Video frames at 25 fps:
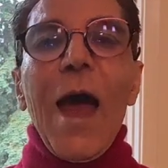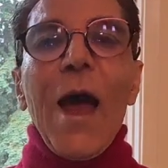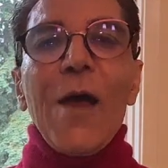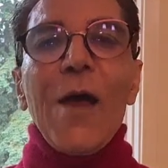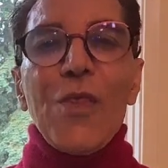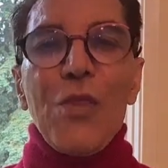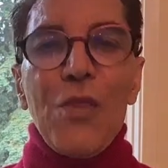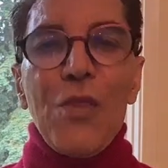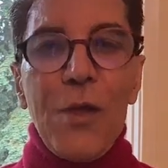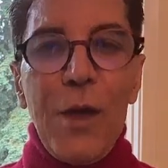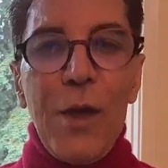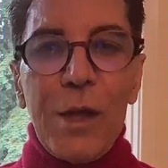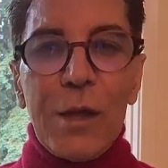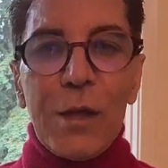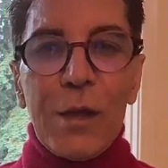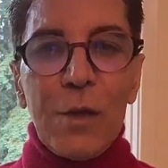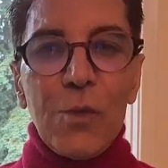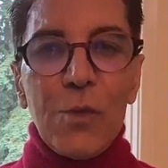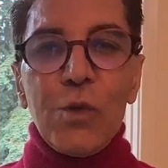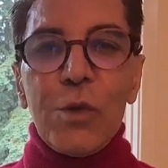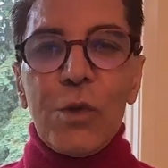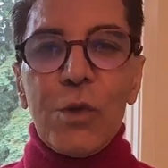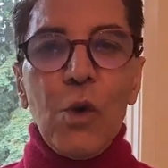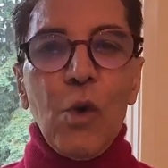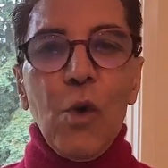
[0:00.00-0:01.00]
and
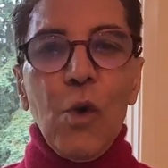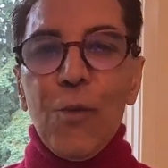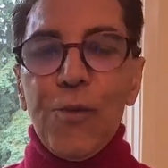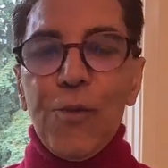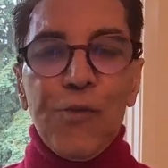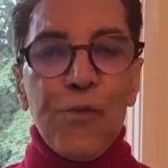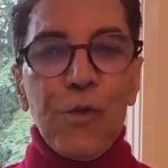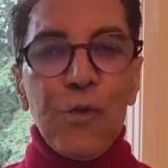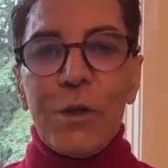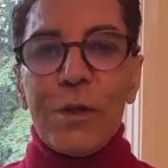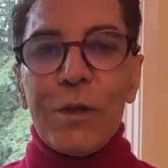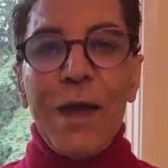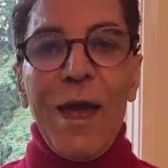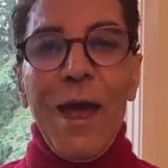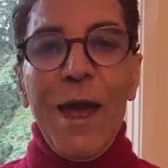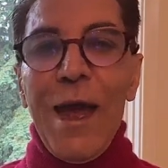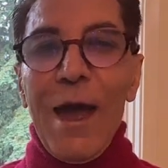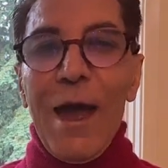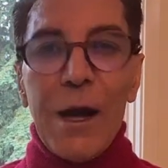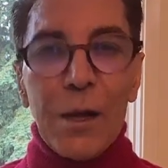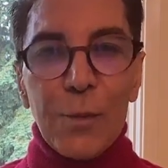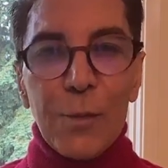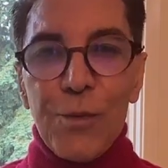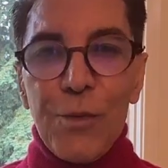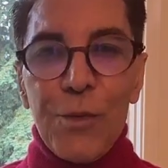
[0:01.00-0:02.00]
then we hopefully
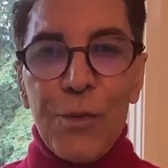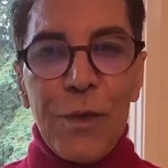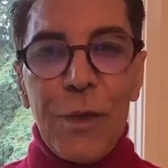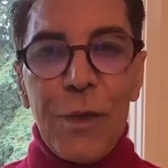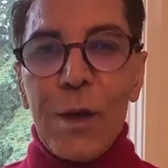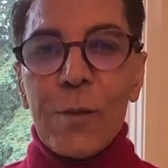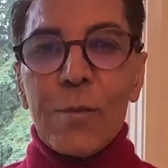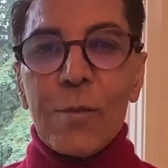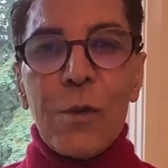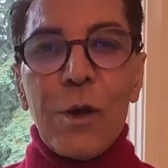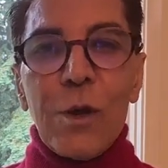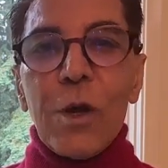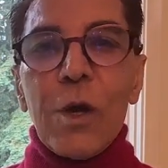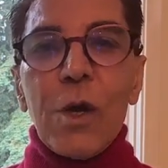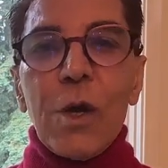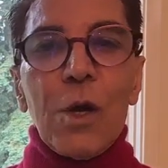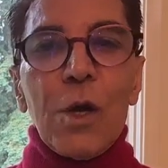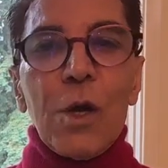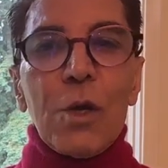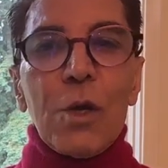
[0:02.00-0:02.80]
help them